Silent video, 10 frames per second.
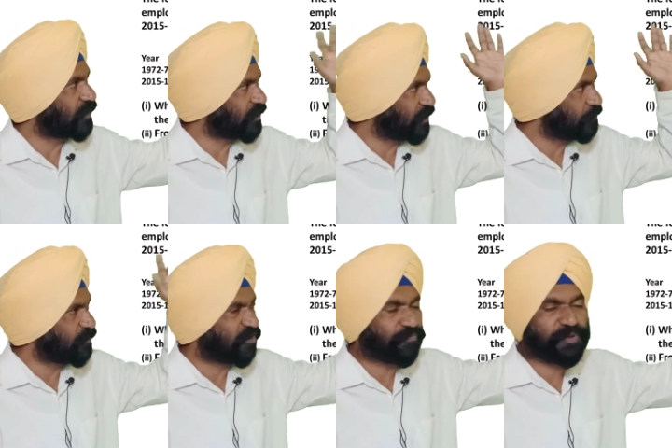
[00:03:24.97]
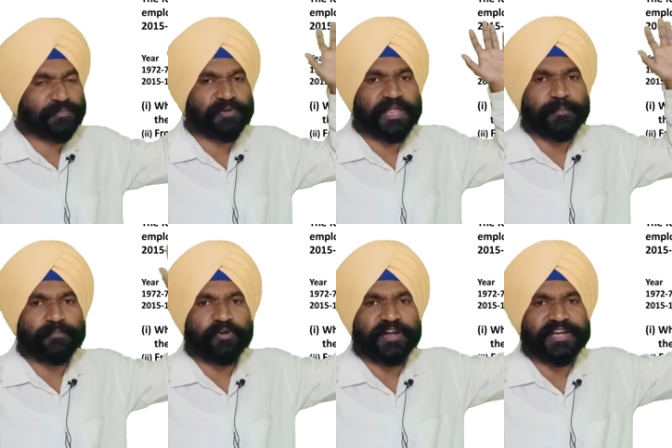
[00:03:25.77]
number of people
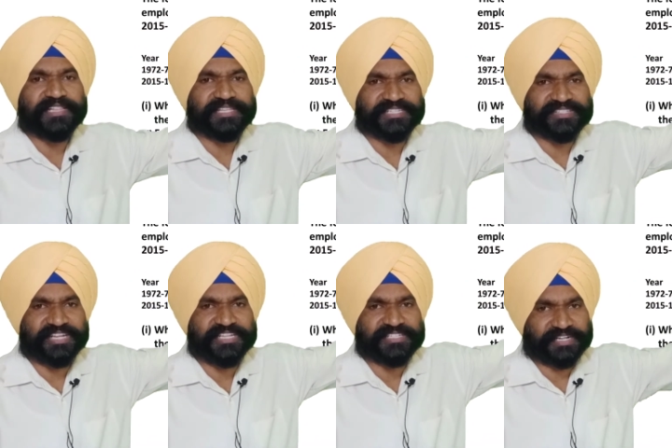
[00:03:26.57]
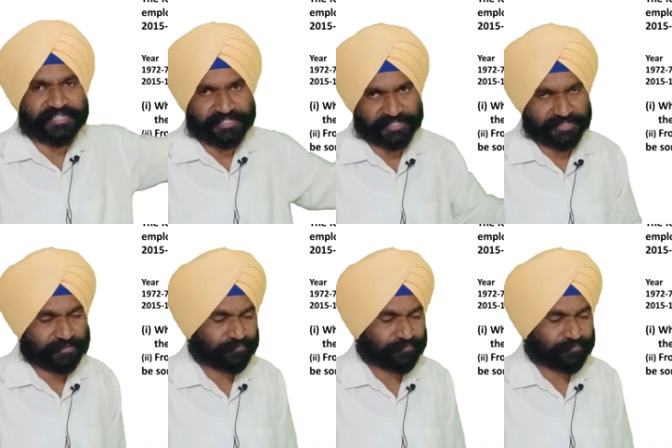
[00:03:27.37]
employed in these three sectors